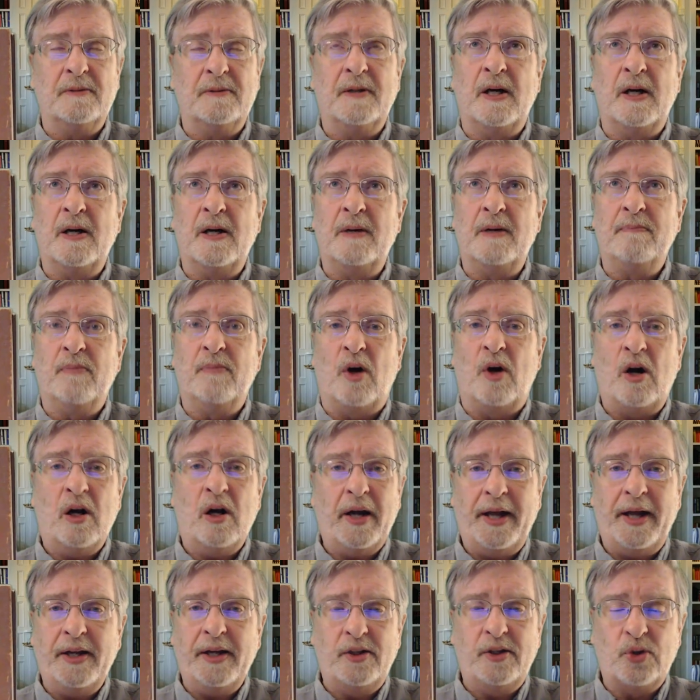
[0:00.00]
um,
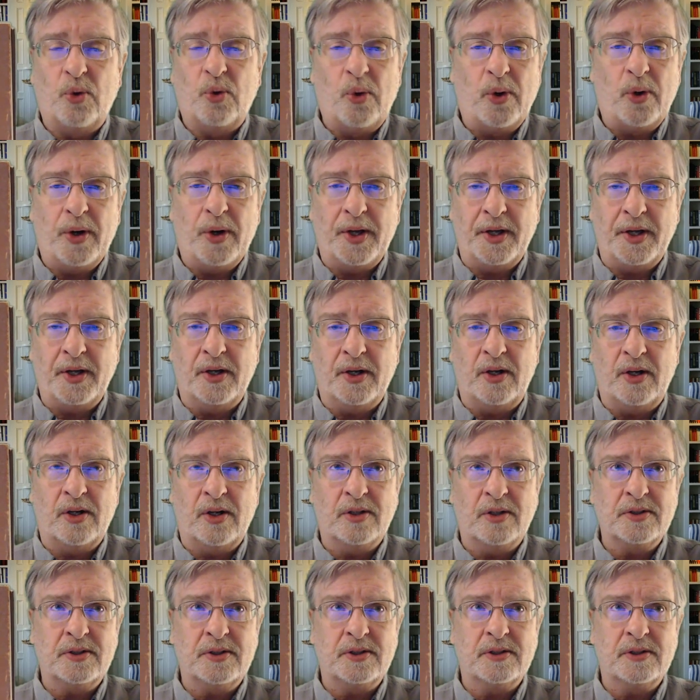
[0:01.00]
R.A. Torrey
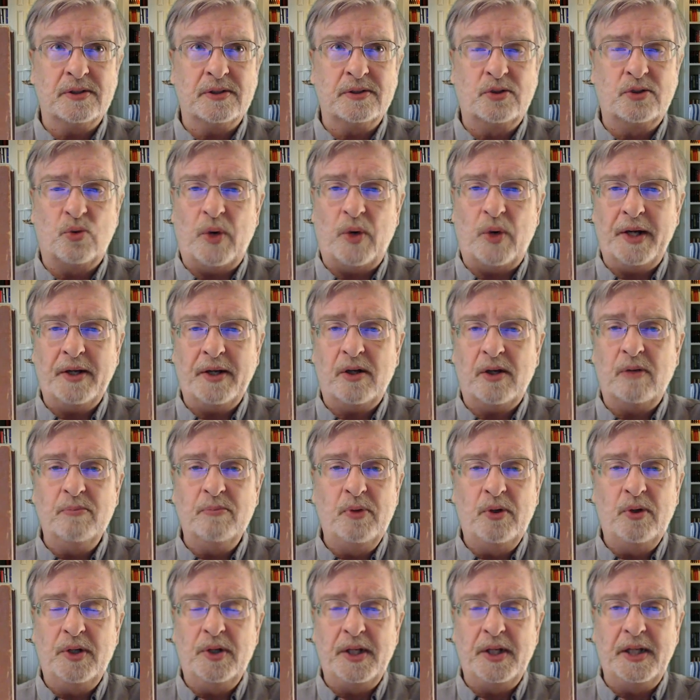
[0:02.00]
or, or, Dwight L.
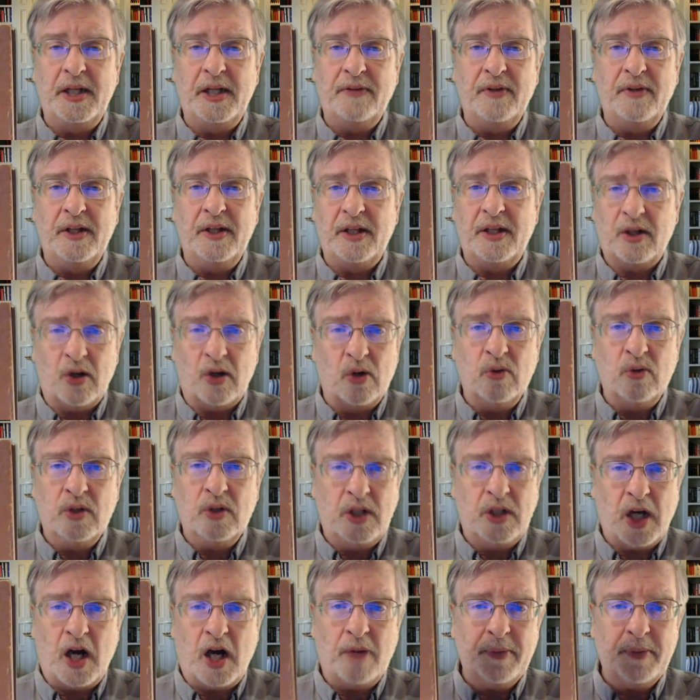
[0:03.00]
Moody giving their own
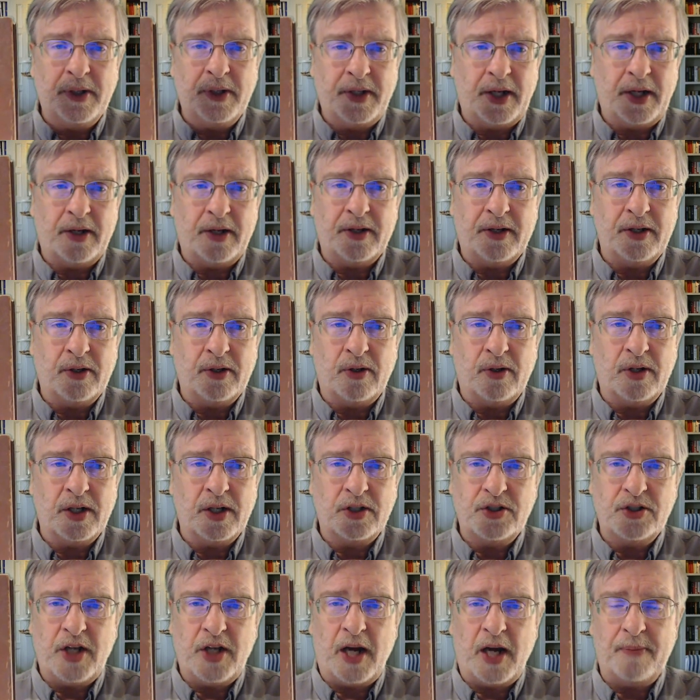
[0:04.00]
commentary on a
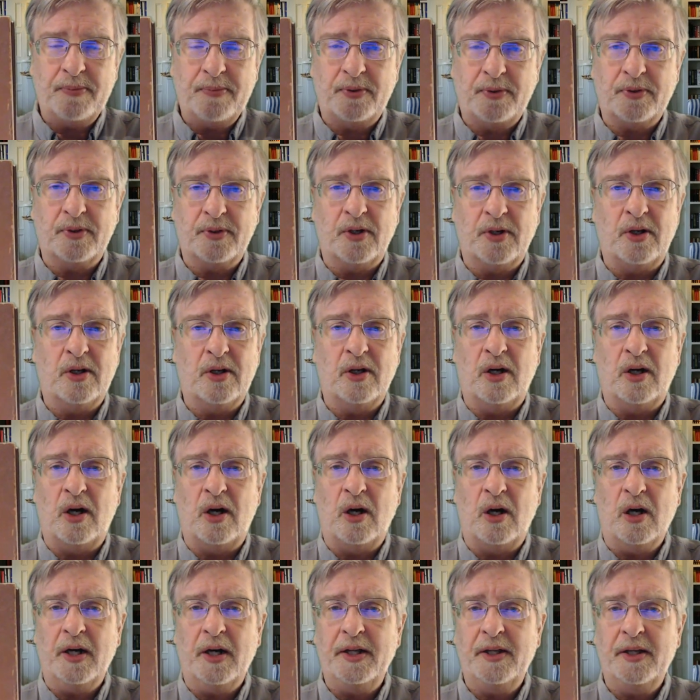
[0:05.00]
chapter, or
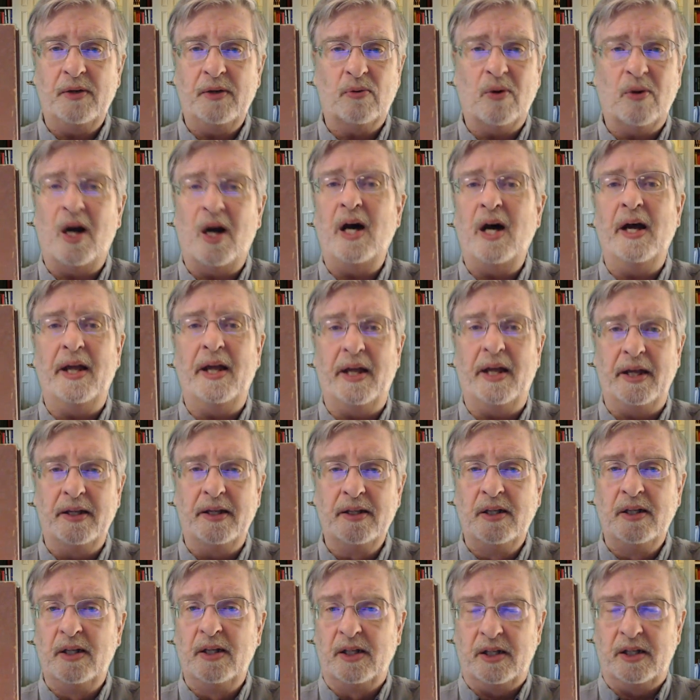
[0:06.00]
R.E. Rye
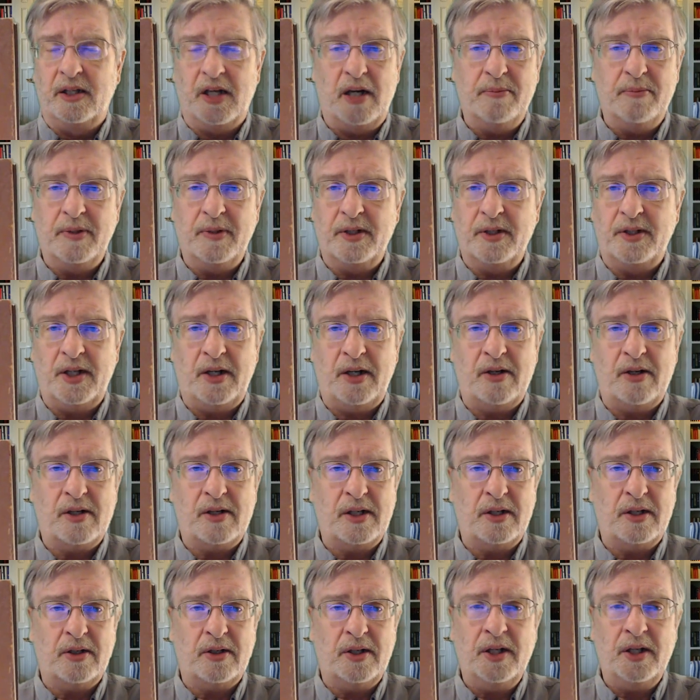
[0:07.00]

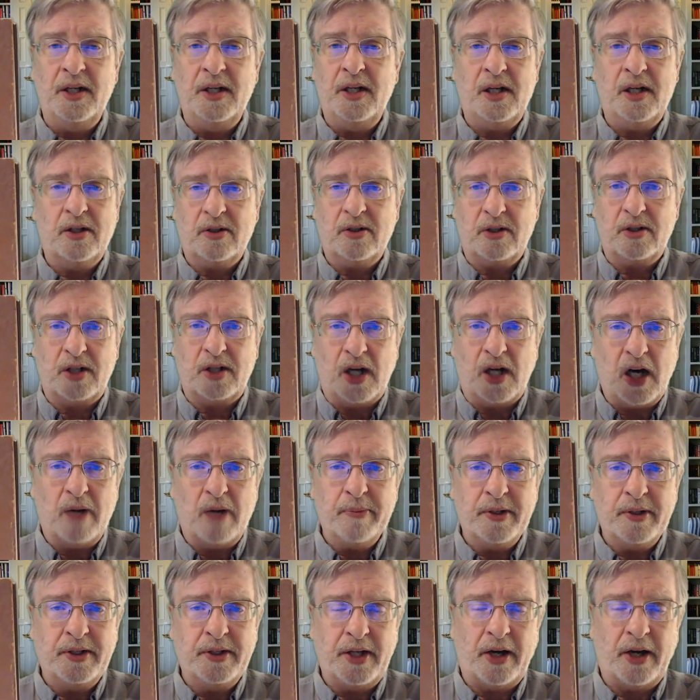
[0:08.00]
commentary, or any other
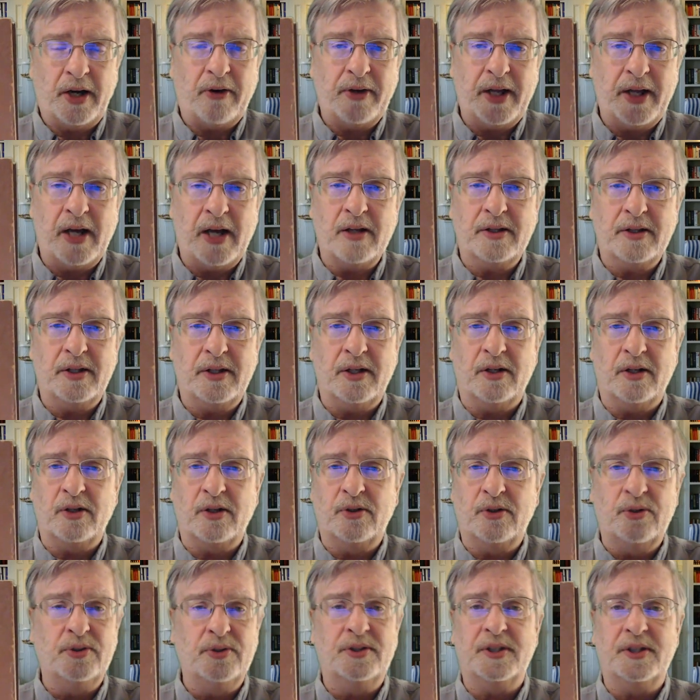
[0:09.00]
commentary out there,
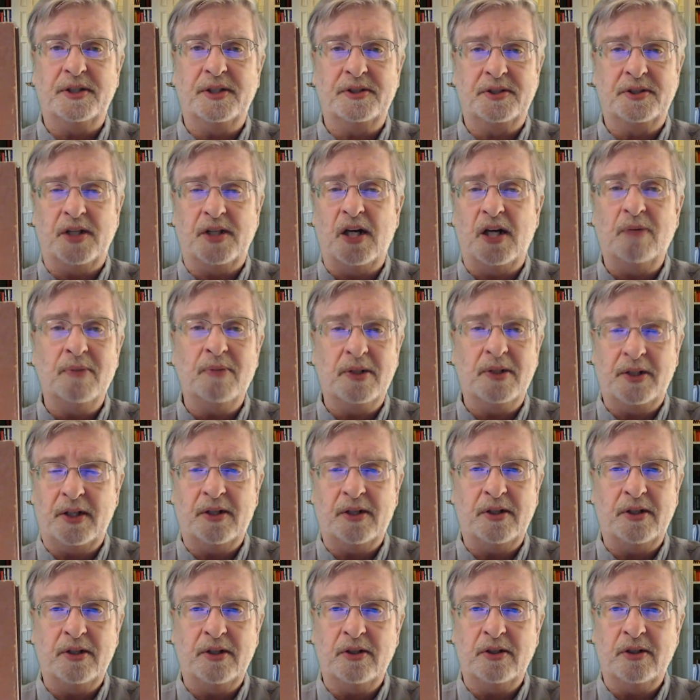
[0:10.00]
Guzik's
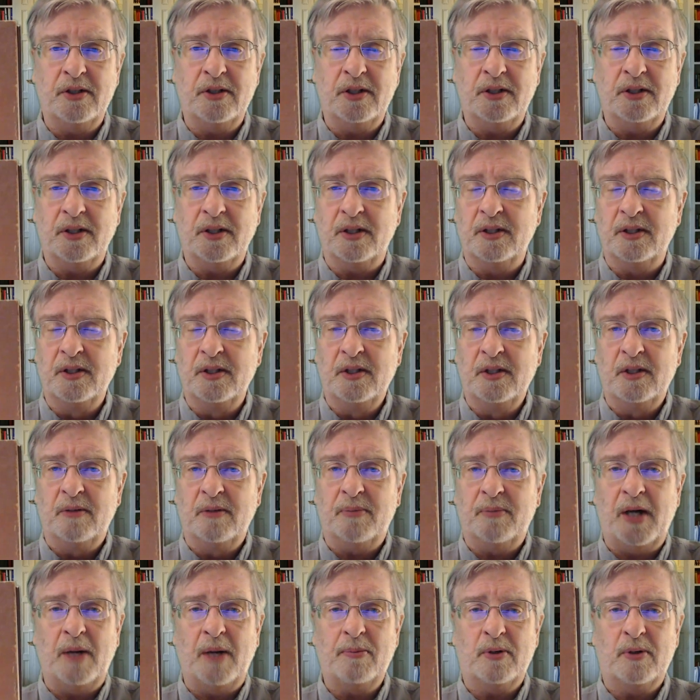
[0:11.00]
commentary on the
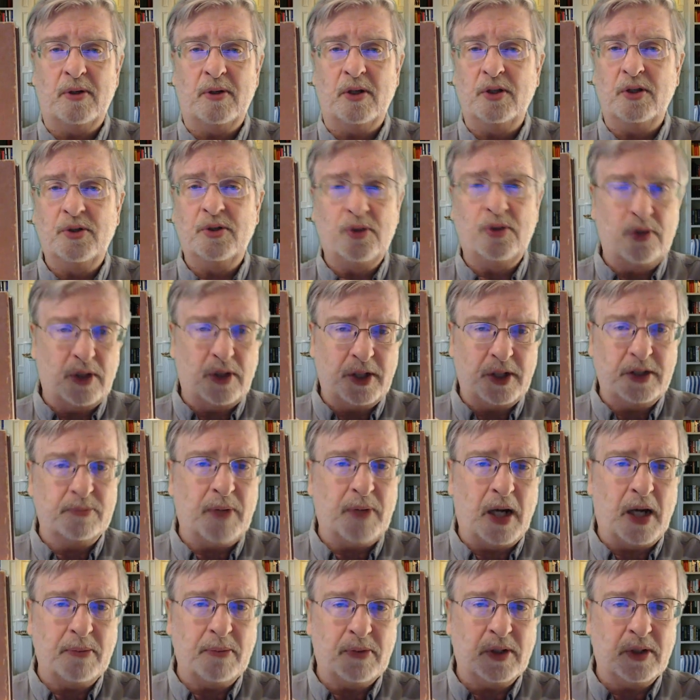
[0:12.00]
Bible, or Utley's
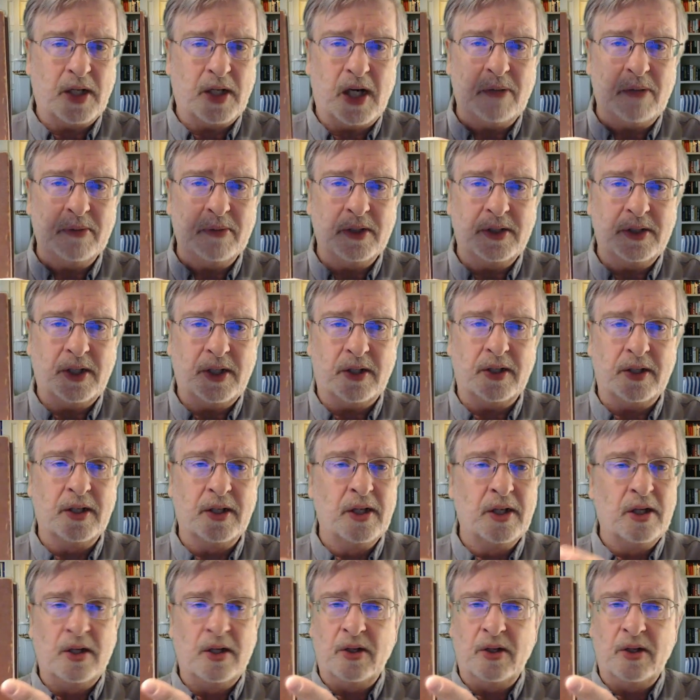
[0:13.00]
Bible commentary.